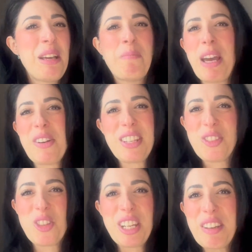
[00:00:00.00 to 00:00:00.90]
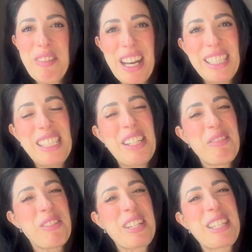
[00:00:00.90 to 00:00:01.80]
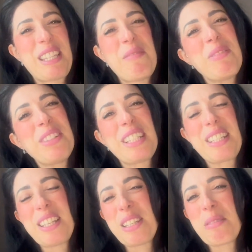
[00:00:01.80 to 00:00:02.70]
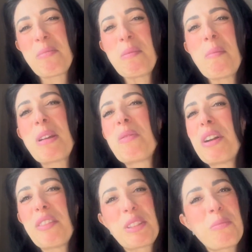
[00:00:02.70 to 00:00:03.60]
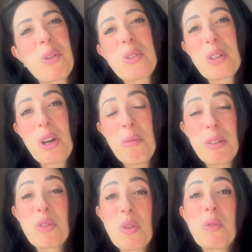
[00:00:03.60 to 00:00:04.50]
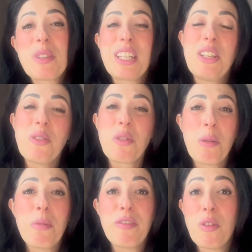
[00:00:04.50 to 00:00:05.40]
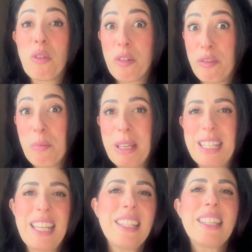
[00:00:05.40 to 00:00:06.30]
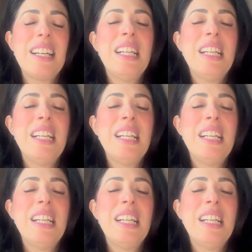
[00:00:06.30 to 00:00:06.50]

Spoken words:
Paris, Geneva, for example. This is probably one of the most common routes in Europe for business.